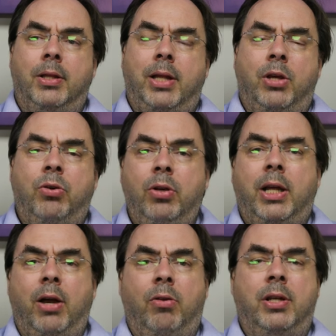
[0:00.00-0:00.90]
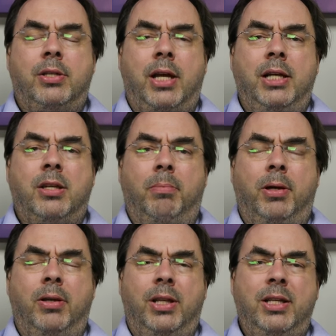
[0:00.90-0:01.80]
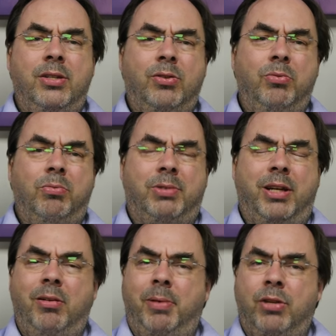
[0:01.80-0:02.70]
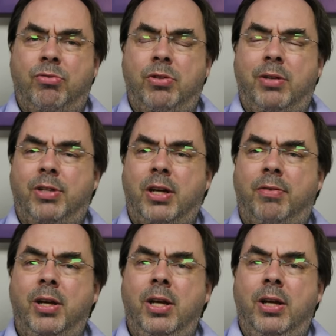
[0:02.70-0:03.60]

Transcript: They could get all this data, but this is all terribly intrusive stuff.